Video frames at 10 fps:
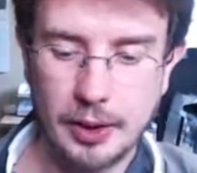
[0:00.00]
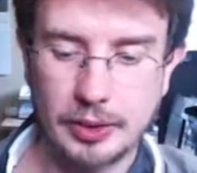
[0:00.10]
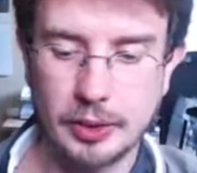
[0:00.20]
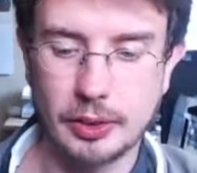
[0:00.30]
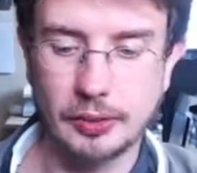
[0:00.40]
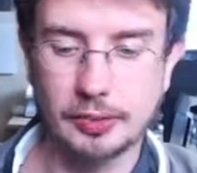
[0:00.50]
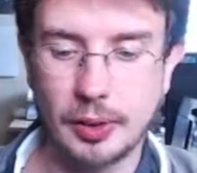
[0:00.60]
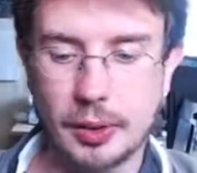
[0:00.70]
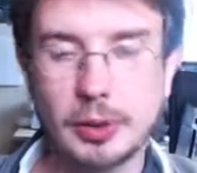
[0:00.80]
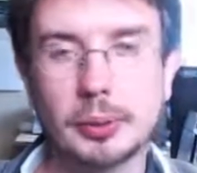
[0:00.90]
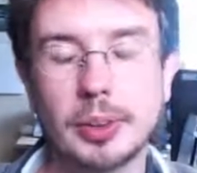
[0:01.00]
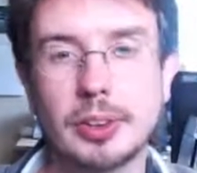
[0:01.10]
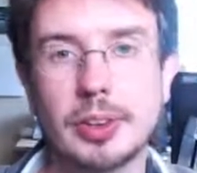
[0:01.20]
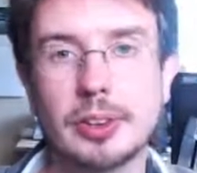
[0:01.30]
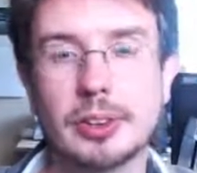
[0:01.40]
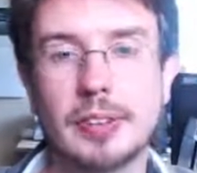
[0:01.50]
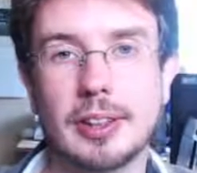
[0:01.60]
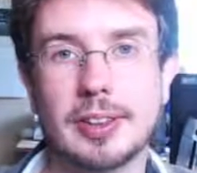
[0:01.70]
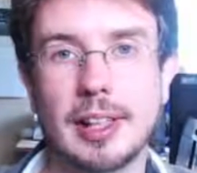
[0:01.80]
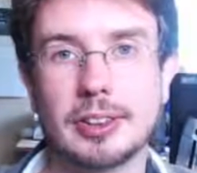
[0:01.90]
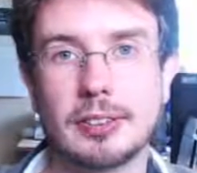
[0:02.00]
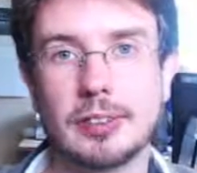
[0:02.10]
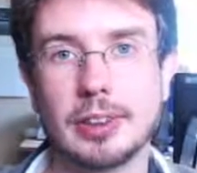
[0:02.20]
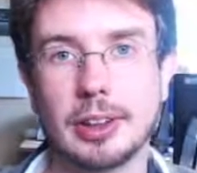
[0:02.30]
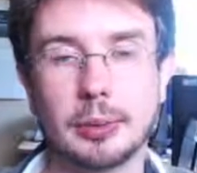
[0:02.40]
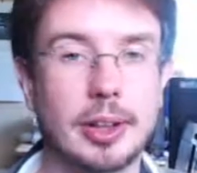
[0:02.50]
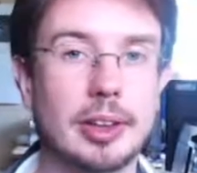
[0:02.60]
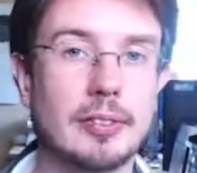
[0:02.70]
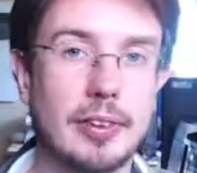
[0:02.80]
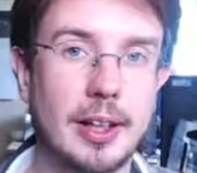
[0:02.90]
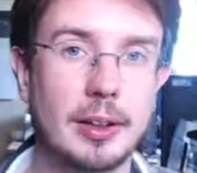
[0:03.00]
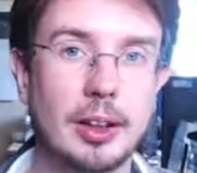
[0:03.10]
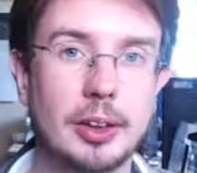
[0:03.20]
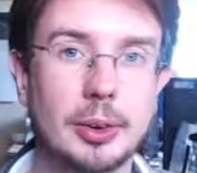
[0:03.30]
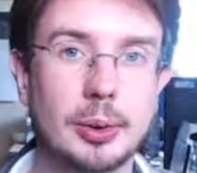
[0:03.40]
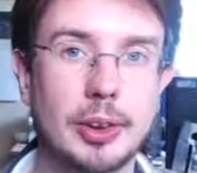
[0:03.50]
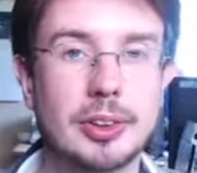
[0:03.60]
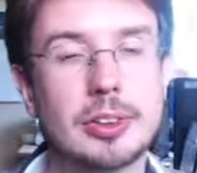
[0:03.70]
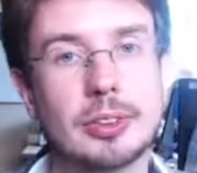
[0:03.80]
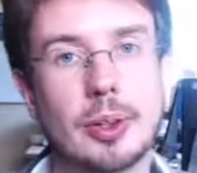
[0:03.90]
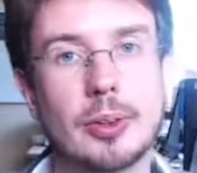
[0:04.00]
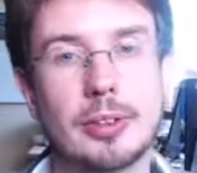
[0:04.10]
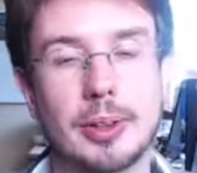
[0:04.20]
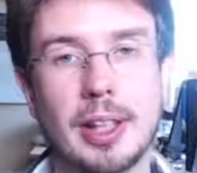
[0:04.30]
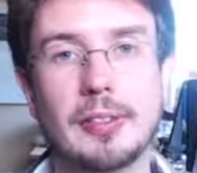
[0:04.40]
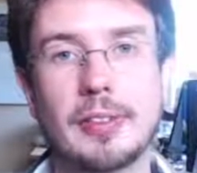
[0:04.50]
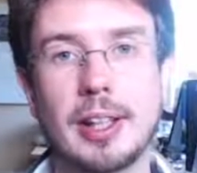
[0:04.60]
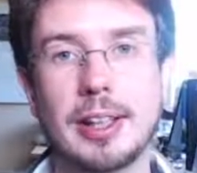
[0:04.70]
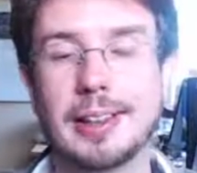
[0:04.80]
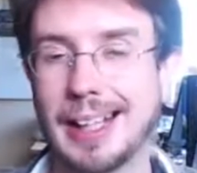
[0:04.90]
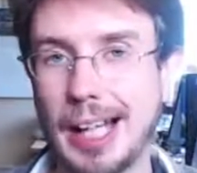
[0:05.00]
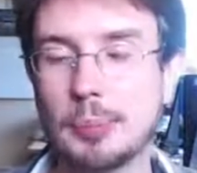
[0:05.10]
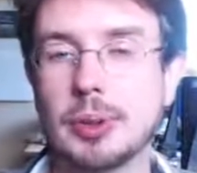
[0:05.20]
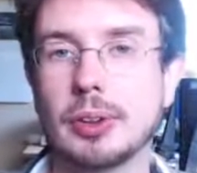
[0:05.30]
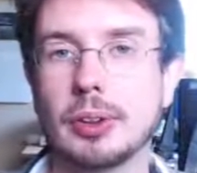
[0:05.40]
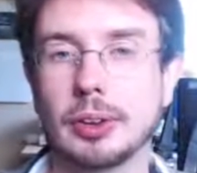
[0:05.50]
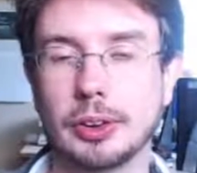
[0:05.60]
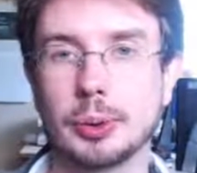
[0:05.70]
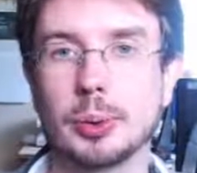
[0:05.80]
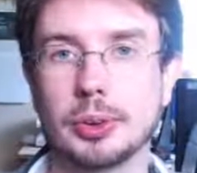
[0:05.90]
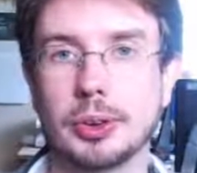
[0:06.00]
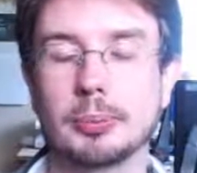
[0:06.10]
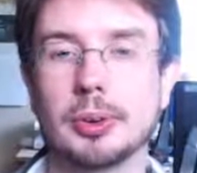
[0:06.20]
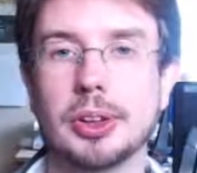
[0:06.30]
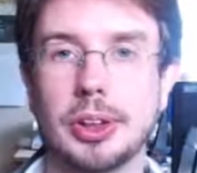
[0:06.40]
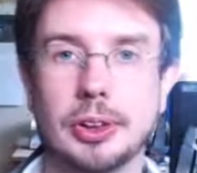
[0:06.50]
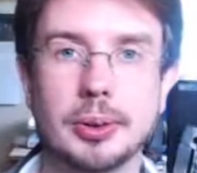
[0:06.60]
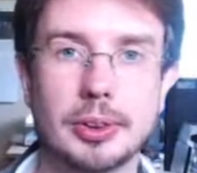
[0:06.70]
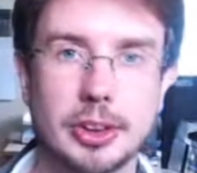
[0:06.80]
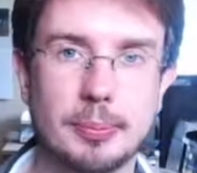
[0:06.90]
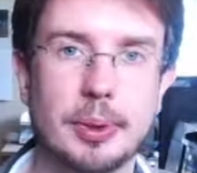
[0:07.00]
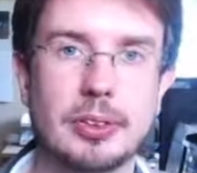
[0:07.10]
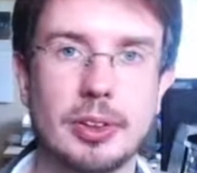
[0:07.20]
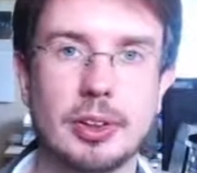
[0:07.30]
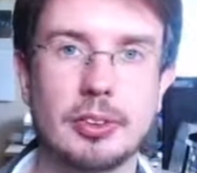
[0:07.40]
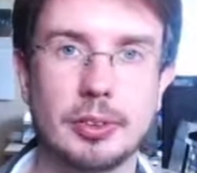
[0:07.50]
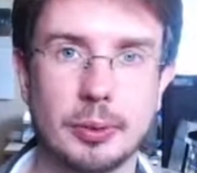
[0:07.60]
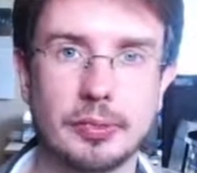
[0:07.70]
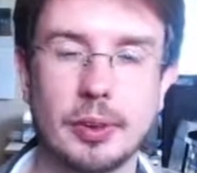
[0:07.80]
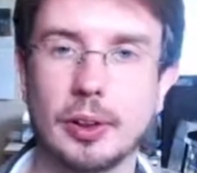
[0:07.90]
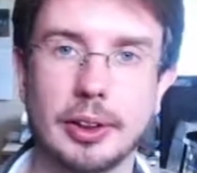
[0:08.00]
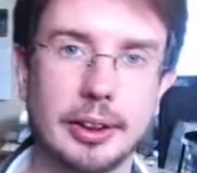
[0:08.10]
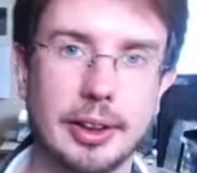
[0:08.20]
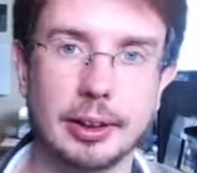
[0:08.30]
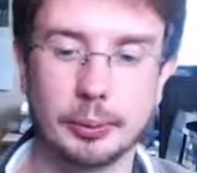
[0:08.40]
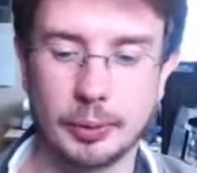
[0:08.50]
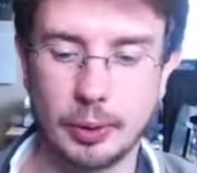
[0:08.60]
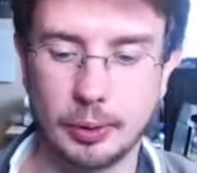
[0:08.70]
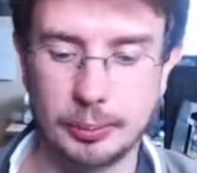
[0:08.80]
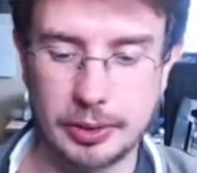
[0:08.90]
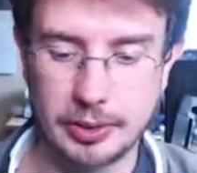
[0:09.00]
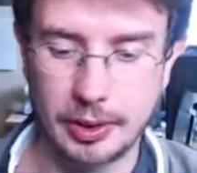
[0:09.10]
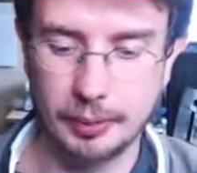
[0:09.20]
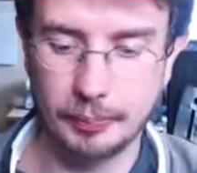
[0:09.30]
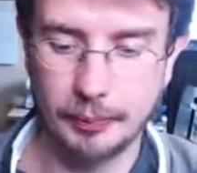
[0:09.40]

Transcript: Turn to Frog, which is fantastic for dealing with any of their large creatures, and also if they capture your Doom Machine, you can simply turn it into a frog and then kill it with Holy Missile.